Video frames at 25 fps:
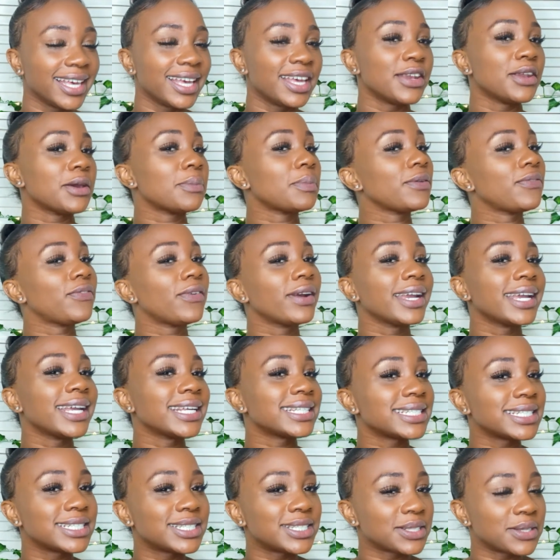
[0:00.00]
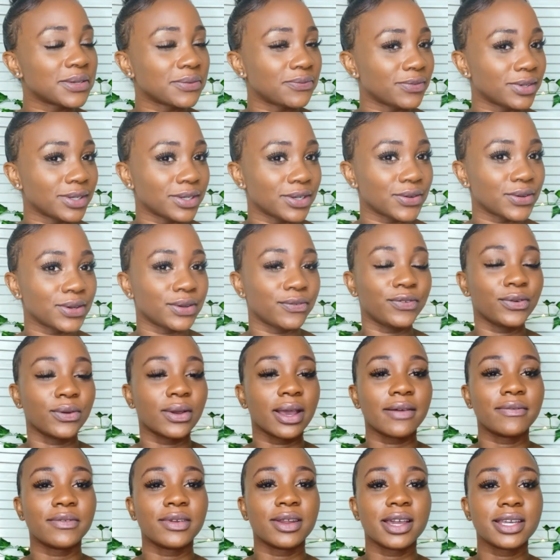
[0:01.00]
Now, before I get into the video, if you
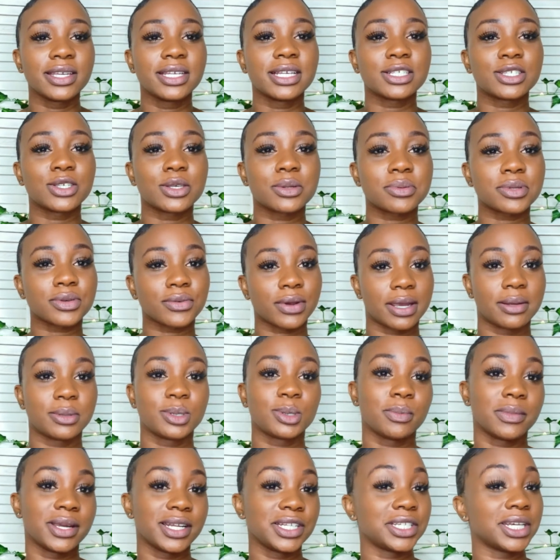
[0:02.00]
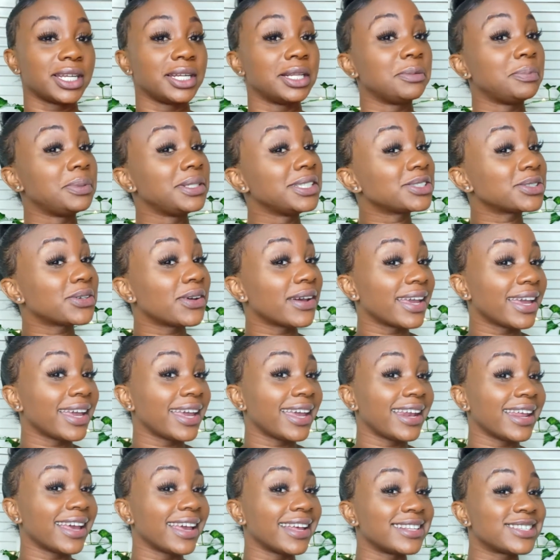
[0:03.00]
have not yet subscribed to my channel, please go
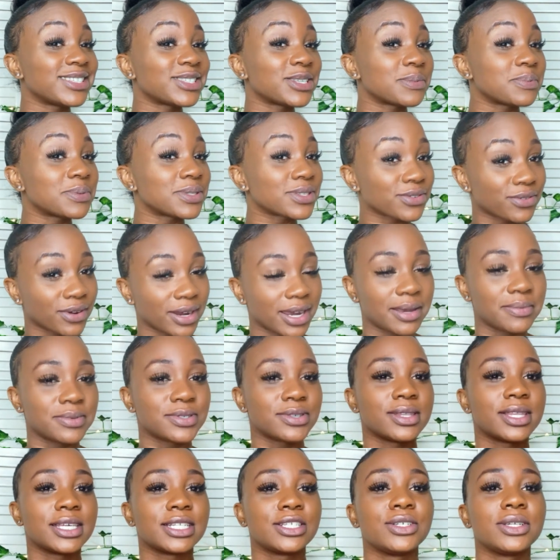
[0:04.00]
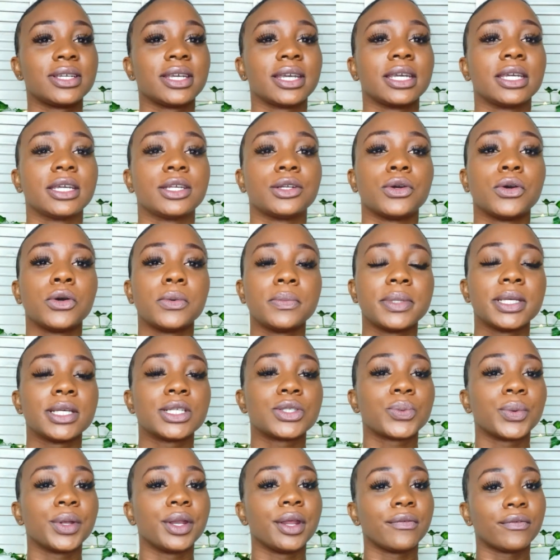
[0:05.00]
ahead and subscribe so that you can get updates
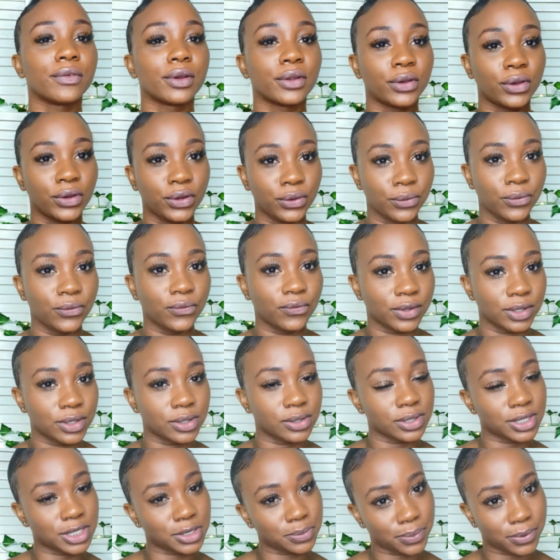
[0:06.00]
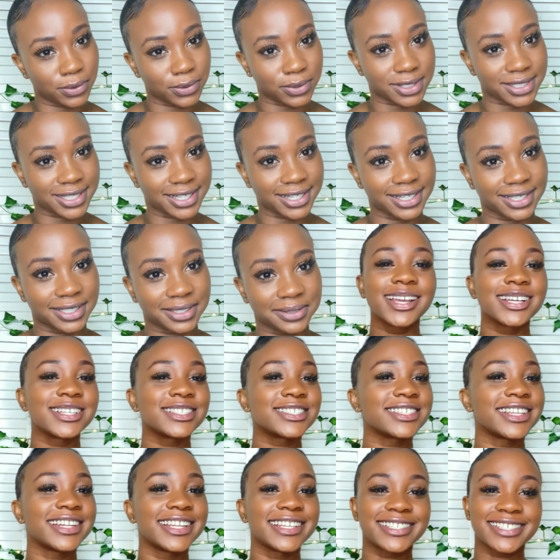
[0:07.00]
whenever a new video is posted.
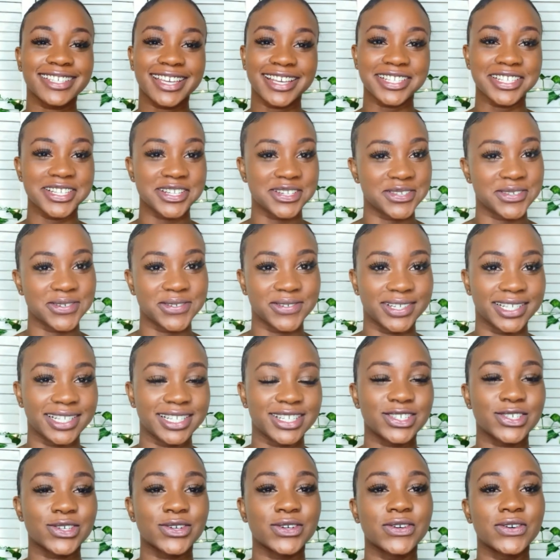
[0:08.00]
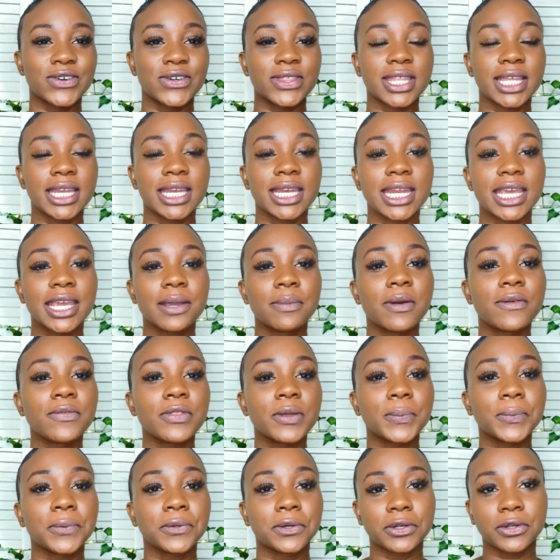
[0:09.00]
So let's get into it. So the name of
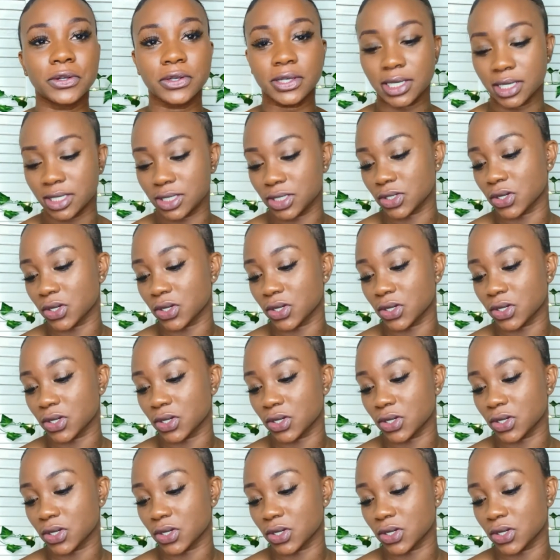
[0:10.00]
the product is